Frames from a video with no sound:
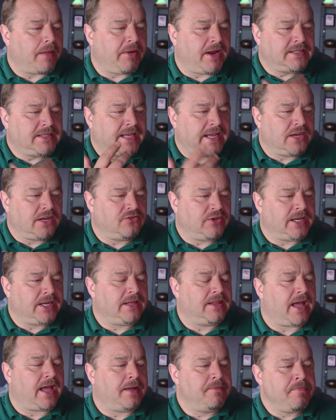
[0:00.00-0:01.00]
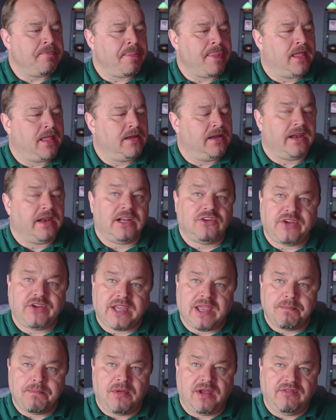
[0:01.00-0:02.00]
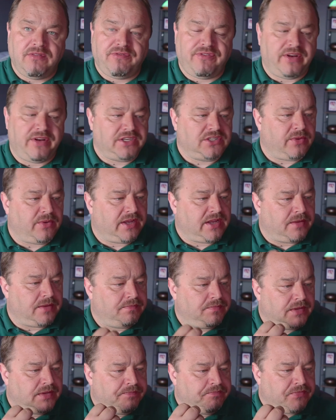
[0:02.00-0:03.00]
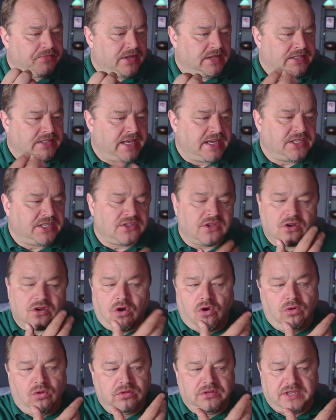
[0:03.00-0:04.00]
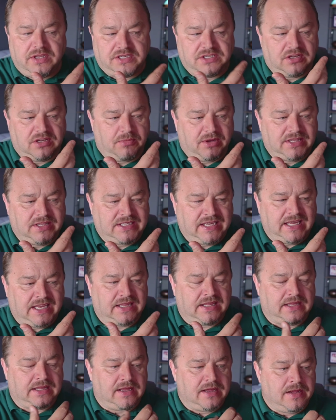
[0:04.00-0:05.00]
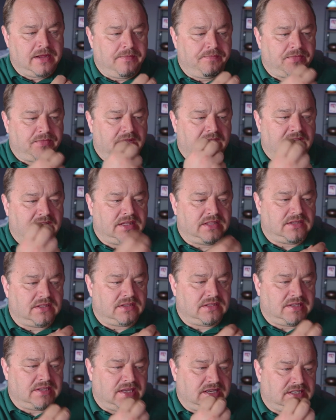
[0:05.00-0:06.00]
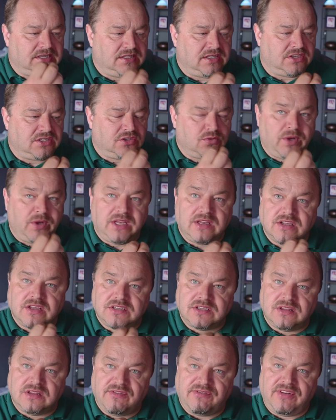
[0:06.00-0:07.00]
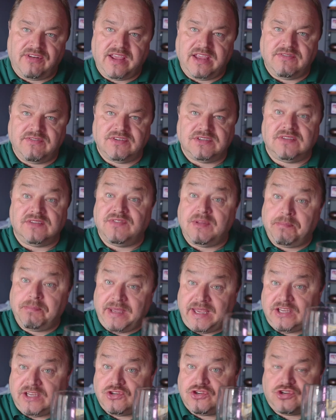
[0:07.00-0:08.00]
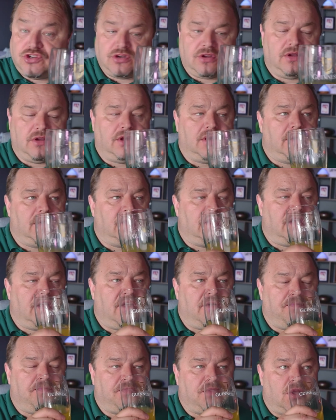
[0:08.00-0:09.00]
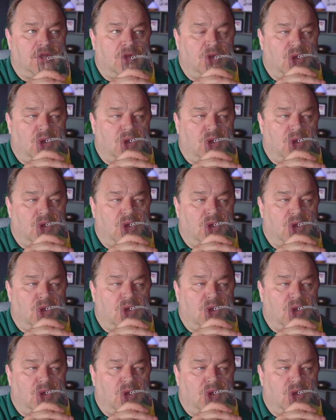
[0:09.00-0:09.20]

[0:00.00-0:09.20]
But I take a drink of that and I drink it mindfully so I can taste the coldness in my teeth I can taste the sweetness and the flavours of the peach. Um,